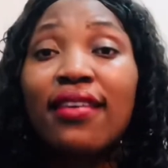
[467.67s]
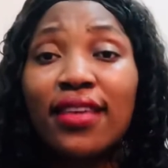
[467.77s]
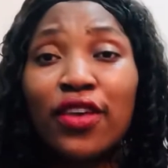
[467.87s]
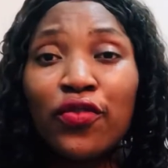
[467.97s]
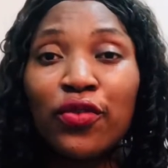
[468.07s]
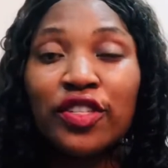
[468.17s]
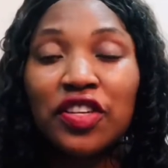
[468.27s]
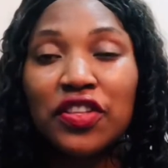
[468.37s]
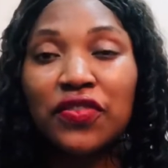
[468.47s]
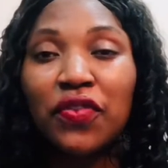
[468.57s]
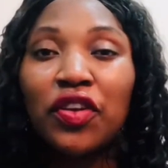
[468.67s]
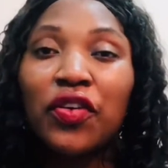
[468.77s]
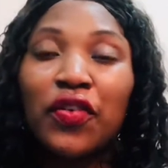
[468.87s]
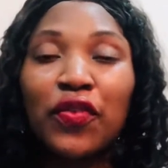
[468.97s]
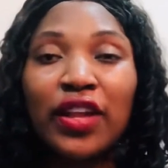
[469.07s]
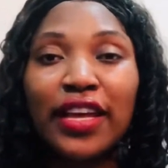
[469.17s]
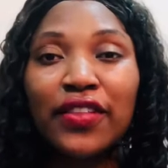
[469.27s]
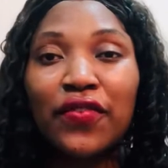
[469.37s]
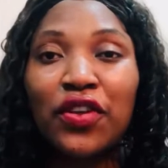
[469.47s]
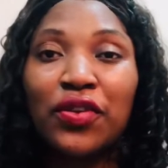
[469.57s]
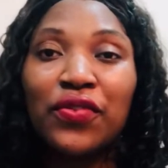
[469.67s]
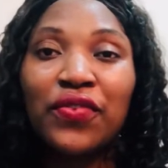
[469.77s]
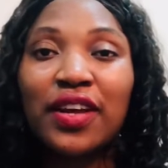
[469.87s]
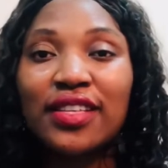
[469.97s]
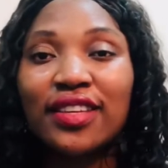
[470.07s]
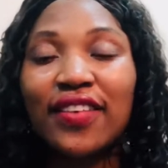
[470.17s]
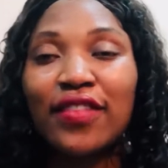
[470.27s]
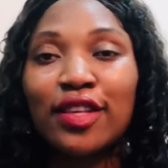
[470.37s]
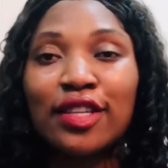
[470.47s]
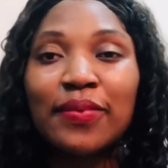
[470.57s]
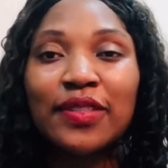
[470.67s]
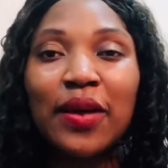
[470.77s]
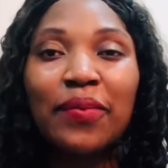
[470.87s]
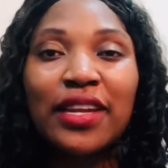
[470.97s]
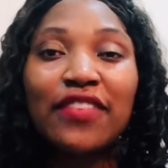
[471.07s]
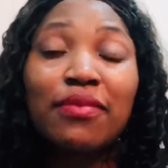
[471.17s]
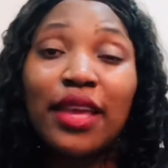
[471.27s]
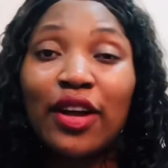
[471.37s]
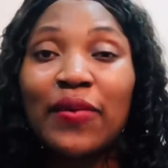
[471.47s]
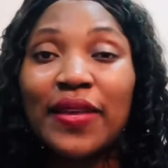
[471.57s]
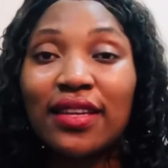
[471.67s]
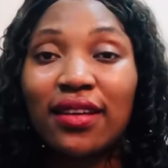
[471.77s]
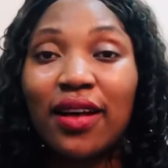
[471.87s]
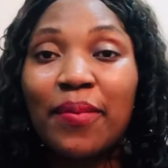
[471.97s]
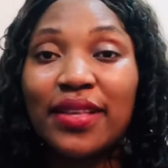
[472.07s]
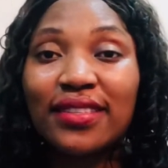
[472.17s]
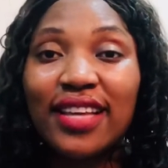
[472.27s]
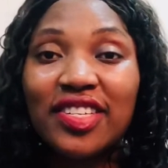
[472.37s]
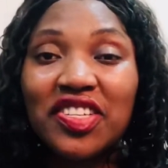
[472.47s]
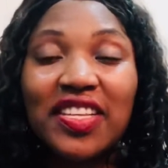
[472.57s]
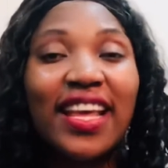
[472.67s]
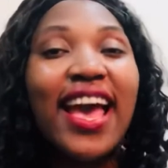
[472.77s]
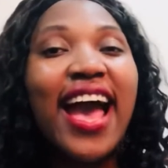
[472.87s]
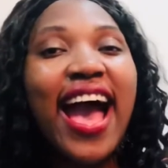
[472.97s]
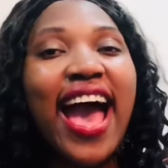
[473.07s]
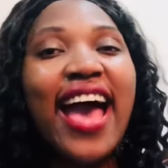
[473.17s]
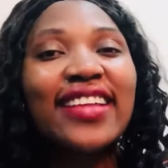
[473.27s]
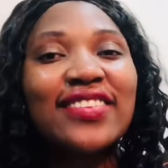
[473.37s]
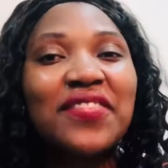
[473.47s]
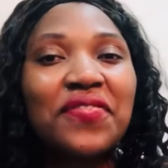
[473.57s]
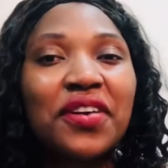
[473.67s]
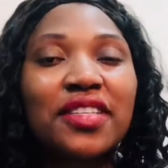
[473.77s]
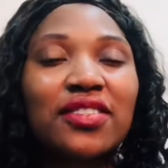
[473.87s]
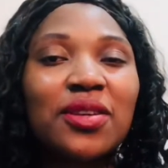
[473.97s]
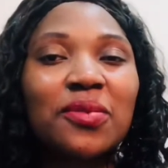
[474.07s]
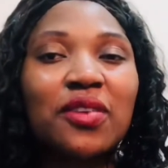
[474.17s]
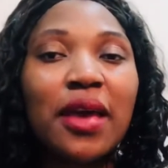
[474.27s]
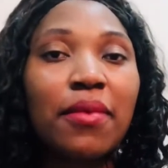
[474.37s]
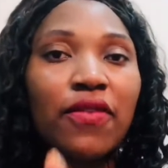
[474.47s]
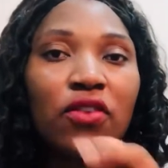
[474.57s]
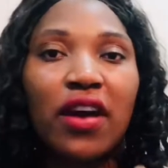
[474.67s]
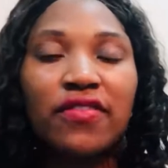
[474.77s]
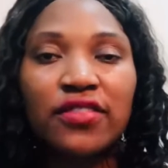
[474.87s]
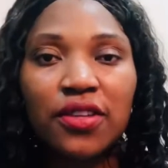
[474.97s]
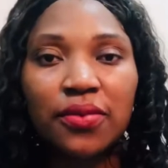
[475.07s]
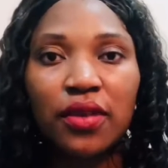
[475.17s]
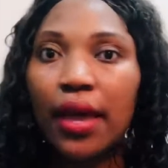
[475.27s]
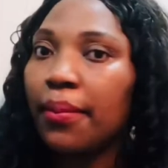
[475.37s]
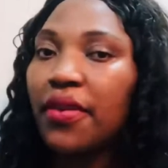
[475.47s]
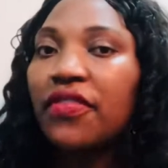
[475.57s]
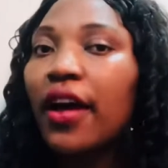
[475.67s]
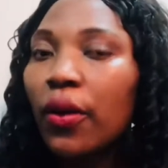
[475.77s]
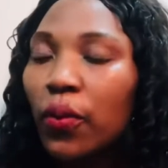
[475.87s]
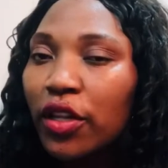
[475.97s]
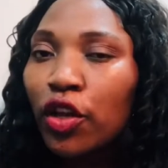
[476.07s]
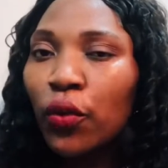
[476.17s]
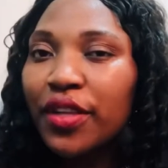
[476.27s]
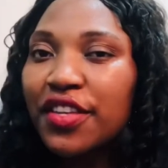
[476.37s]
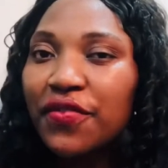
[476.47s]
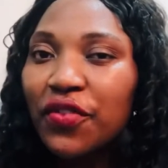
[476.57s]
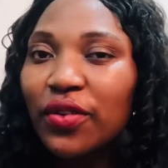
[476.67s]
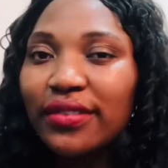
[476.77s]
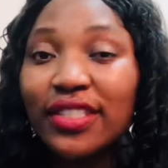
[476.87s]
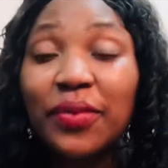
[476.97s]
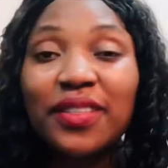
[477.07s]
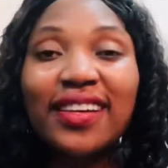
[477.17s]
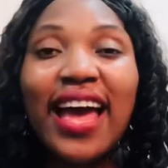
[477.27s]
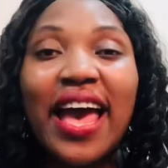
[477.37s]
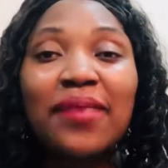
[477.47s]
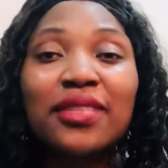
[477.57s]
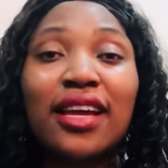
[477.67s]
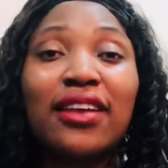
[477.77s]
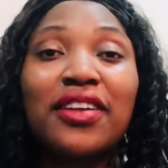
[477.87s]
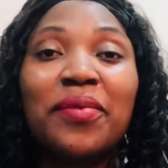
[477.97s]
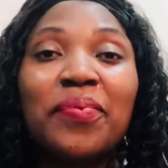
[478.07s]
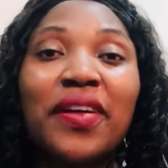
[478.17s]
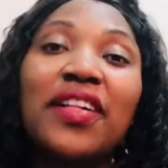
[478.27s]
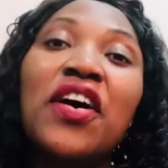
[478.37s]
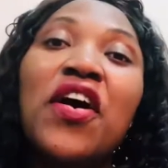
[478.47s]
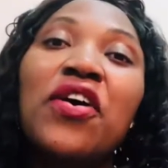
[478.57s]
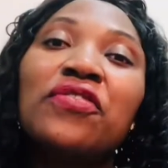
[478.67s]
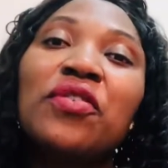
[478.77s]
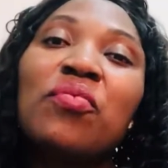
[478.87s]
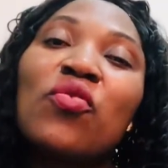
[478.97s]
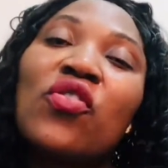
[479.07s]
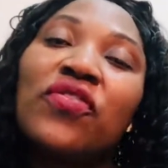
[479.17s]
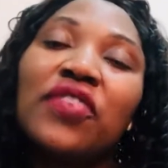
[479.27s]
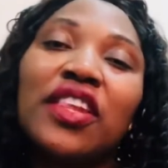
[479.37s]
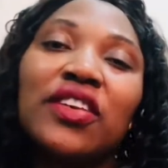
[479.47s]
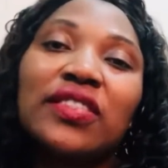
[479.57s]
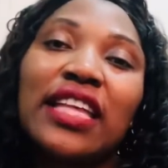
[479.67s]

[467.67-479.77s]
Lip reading: Thank you for watching this video. If you like the video, don't forget to give it a thumbs up, leave me a comment in the comment section, and don't forget to subscribe if you haven't subscribed. In fact, what are you waiting for? Subscribe, turn on the bell for more videos.